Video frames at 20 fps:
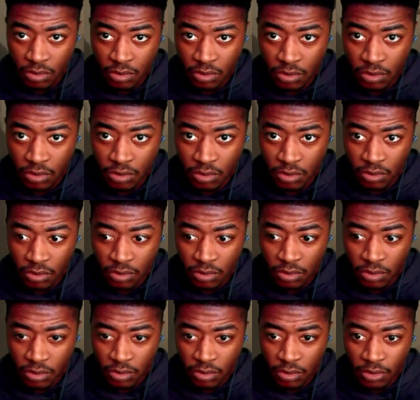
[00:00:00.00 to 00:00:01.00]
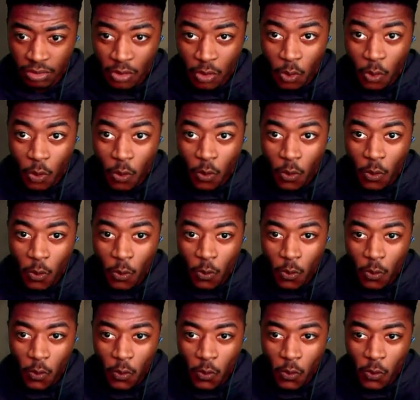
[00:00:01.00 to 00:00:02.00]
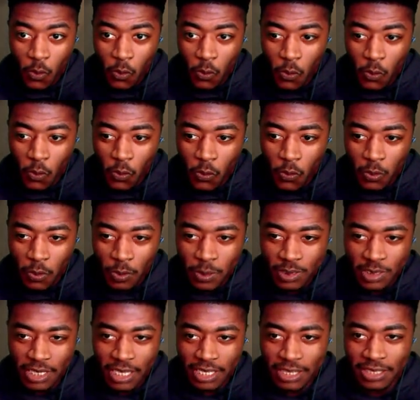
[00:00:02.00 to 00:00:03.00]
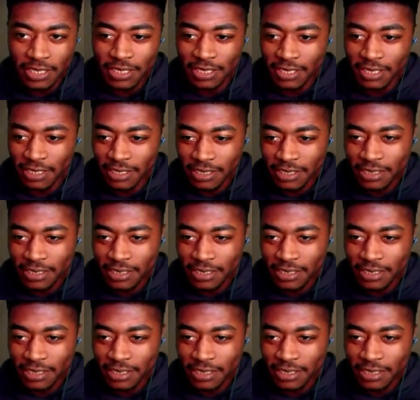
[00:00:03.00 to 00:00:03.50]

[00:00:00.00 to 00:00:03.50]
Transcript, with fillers: Easy now. Watch your step. He's like the